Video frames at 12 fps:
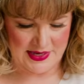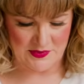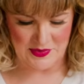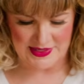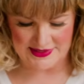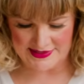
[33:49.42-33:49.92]

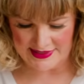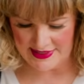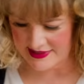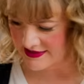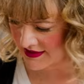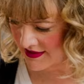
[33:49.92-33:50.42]
one
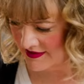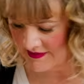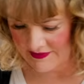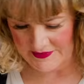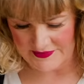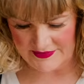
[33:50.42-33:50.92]
side done.
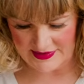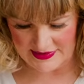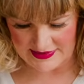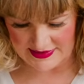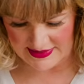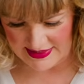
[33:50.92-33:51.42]

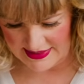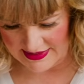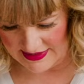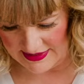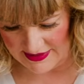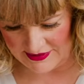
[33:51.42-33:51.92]
Let's cut
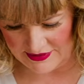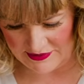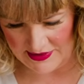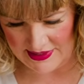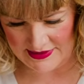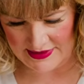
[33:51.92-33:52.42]
the little
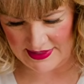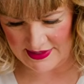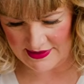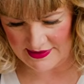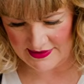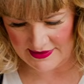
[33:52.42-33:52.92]
threads
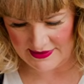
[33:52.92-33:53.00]
here.